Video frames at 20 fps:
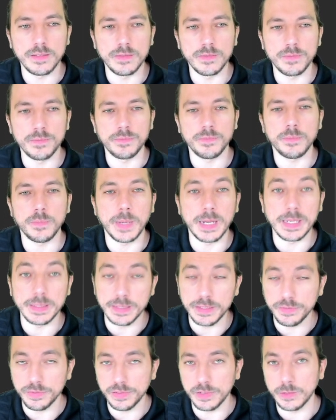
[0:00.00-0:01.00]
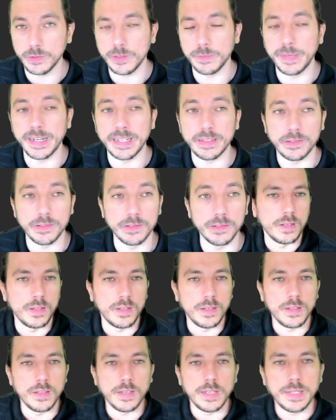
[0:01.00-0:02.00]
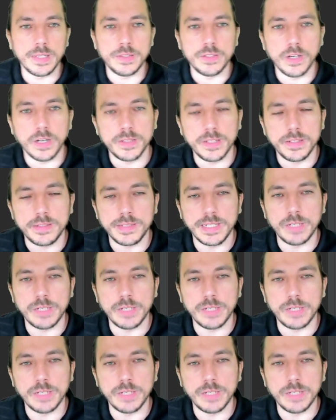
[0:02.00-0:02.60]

a default method. And the other thing